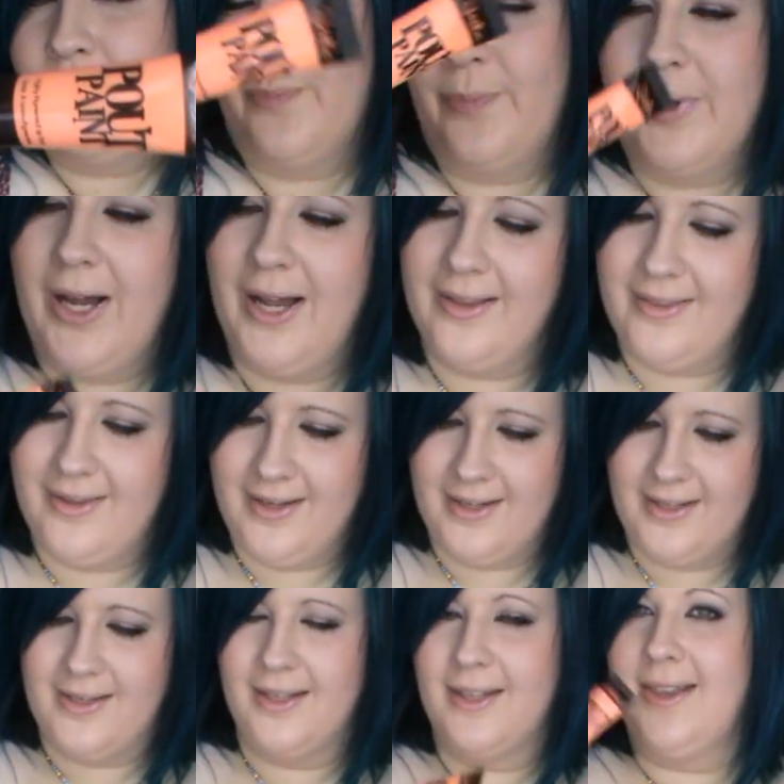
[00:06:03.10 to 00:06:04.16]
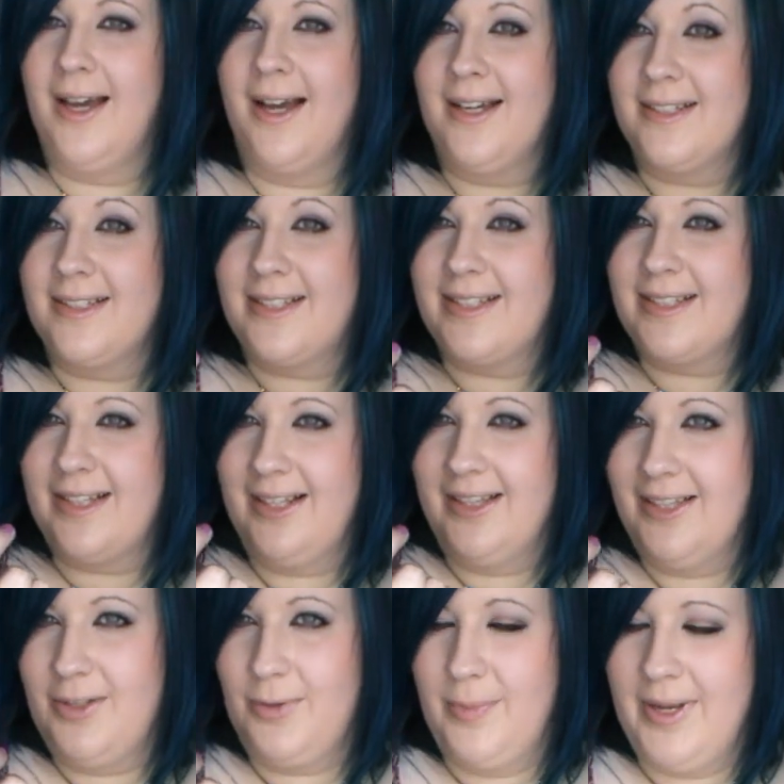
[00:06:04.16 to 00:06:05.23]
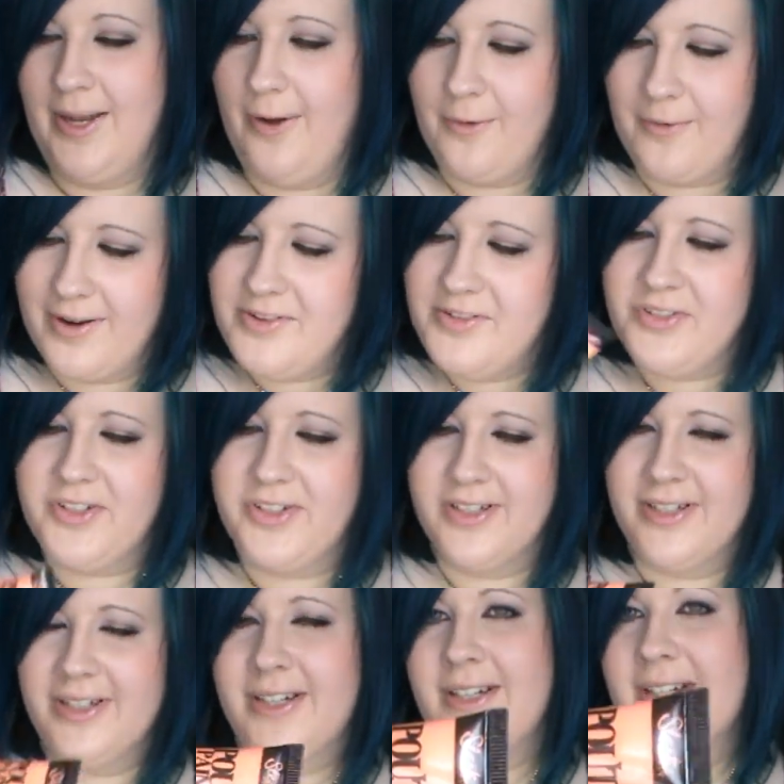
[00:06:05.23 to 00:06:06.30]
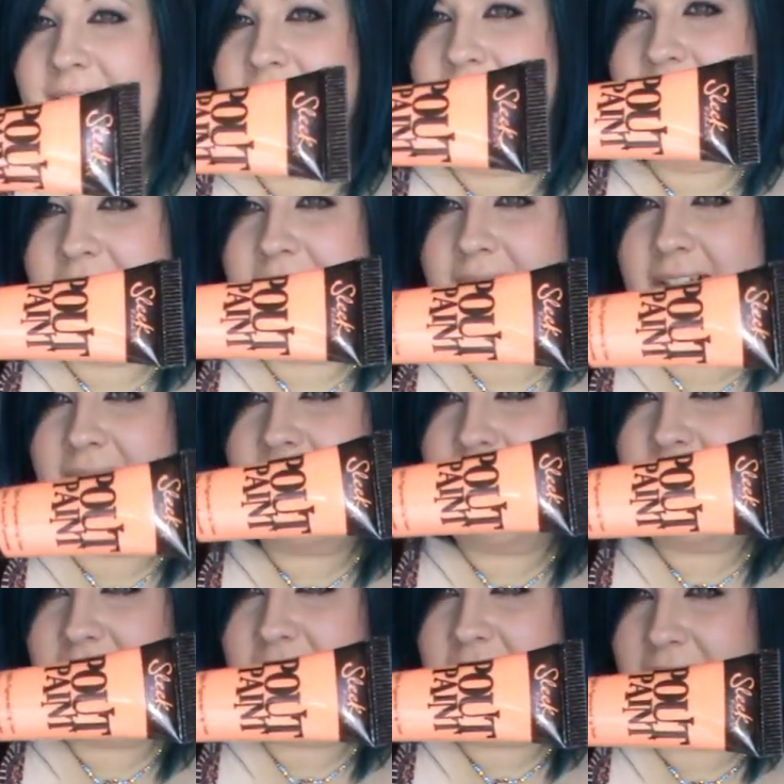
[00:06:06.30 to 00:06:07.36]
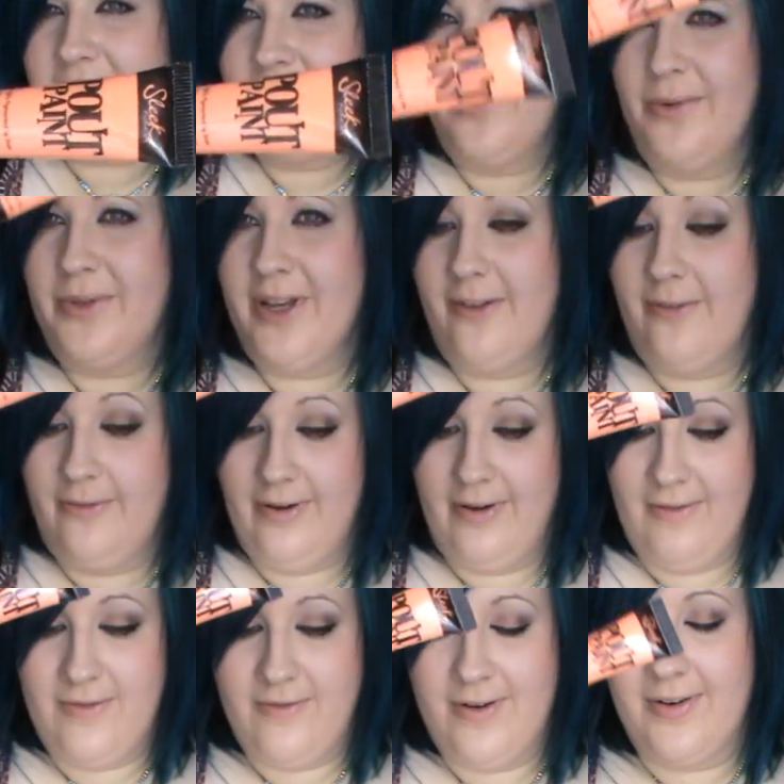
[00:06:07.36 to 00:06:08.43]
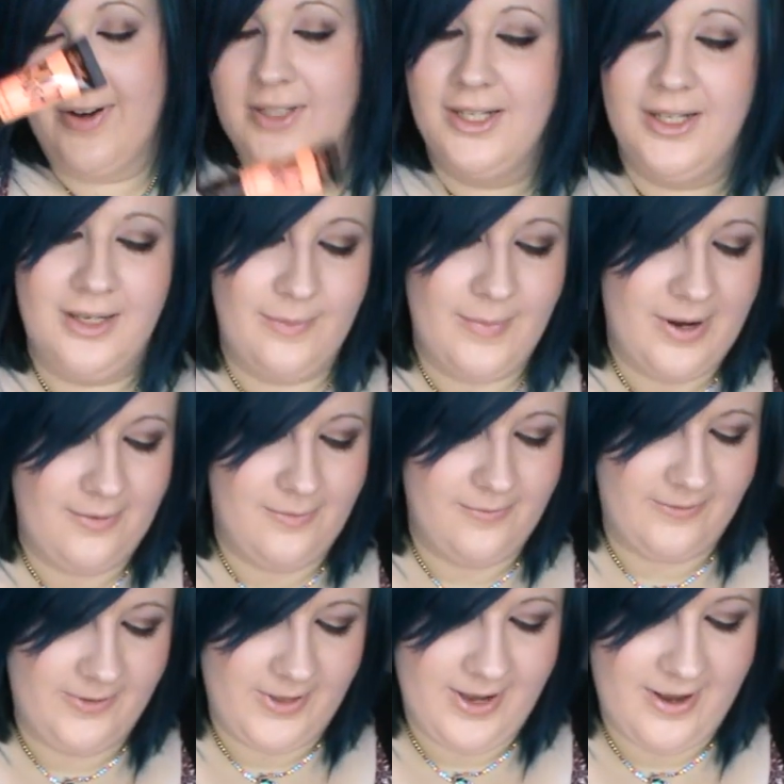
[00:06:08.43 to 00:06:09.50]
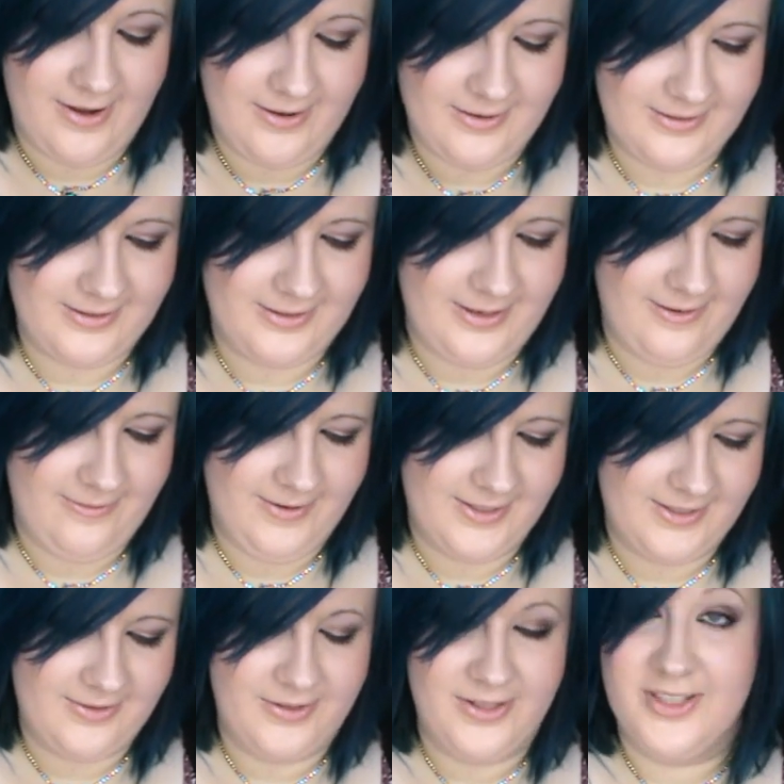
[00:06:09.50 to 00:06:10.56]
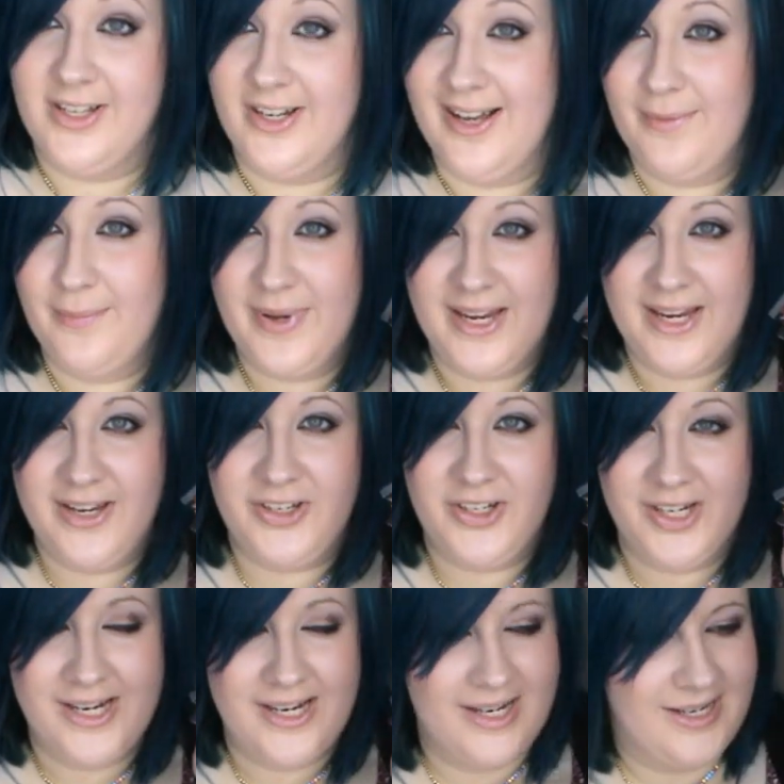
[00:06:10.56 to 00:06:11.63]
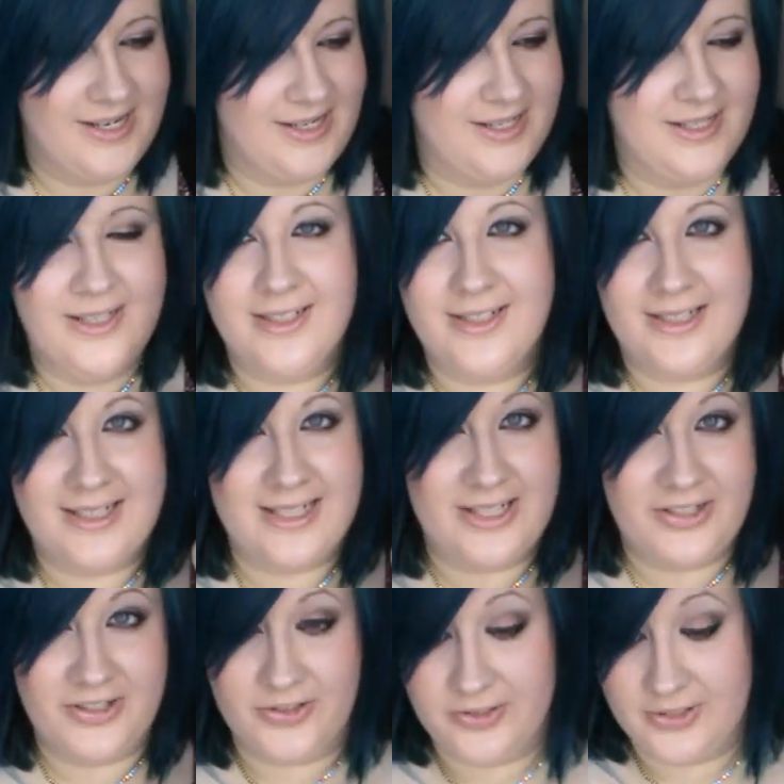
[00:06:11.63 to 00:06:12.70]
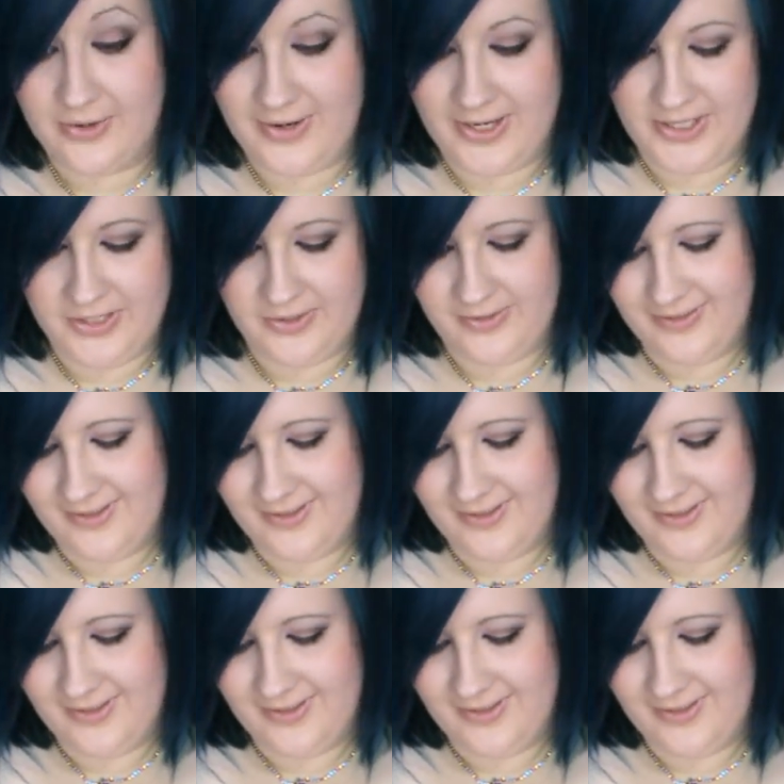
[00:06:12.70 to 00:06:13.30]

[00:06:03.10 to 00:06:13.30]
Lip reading: But I think that that's a little bit orange. So you'll just have to use a very, very little amount for that if it's going to turn out peachy. Because that just looks orange.